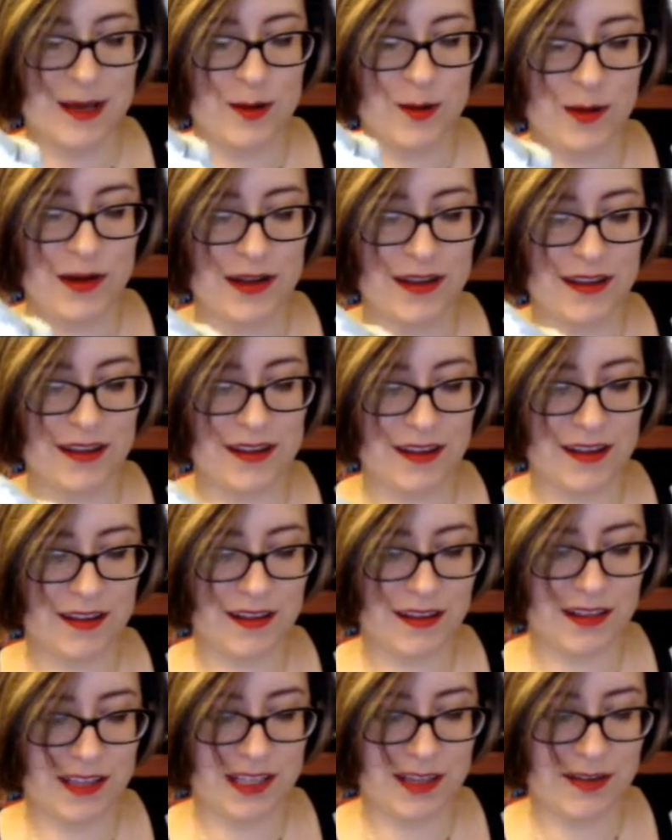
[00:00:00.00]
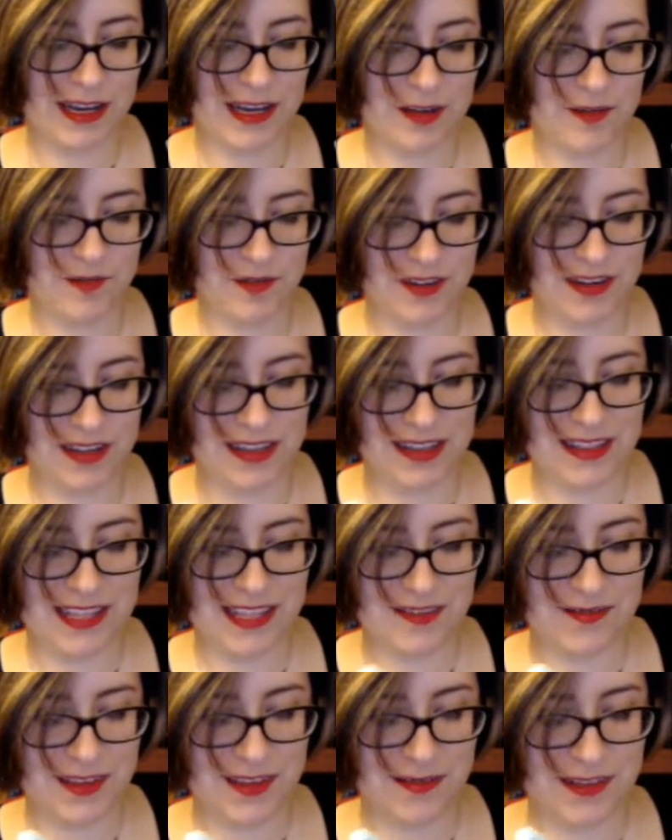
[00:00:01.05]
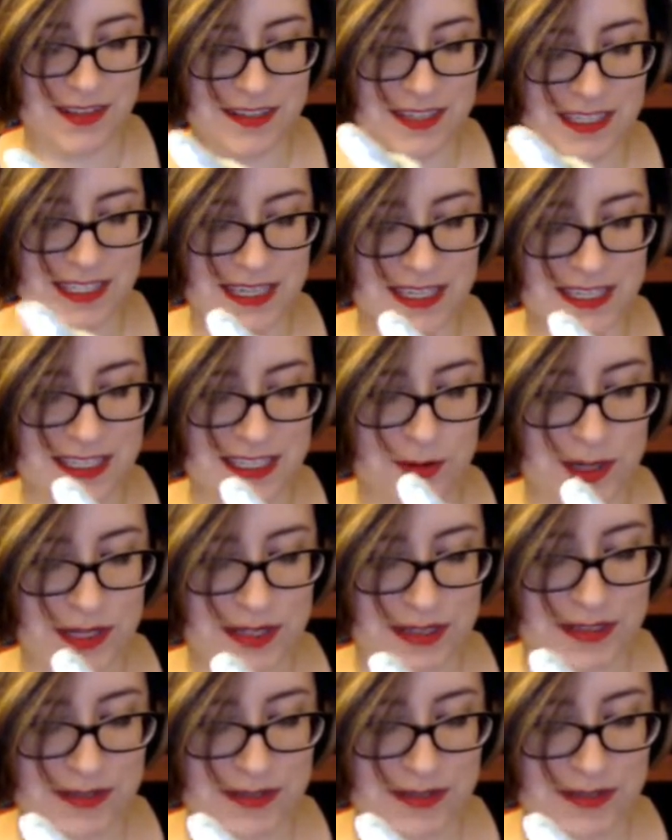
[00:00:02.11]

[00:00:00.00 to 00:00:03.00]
We're not gonna call you out for not leaving when you said you do it